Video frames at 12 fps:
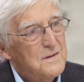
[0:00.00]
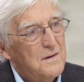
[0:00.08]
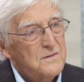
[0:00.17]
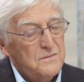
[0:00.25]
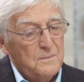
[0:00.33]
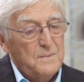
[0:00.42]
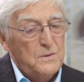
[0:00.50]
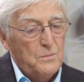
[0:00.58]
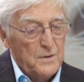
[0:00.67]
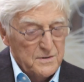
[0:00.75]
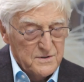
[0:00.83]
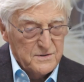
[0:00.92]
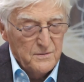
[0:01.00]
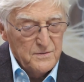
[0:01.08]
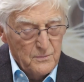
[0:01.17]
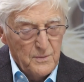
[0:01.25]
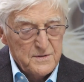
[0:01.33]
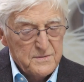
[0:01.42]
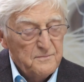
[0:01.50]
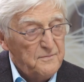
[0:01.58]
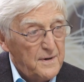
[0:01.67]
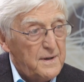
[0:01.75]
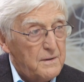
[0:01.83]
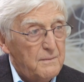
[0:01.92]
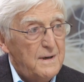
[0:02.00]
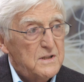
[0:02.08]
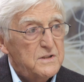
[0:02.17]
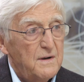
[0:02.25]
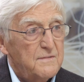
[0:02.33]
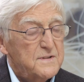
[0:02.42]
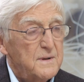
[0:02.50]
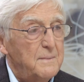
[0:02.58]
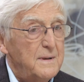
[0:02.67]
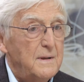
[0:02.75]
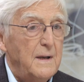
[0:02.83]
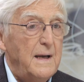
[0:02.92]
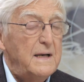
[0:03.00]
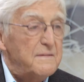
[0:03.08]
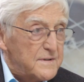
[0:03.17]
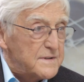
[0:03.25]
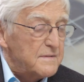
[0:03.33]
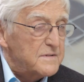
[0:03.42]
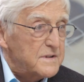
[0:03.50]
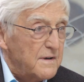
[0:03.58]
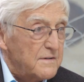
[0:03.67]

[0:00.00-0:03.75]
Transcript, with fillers: And, and I mean, you worked, so you worked some very great chefs. I mean, innovative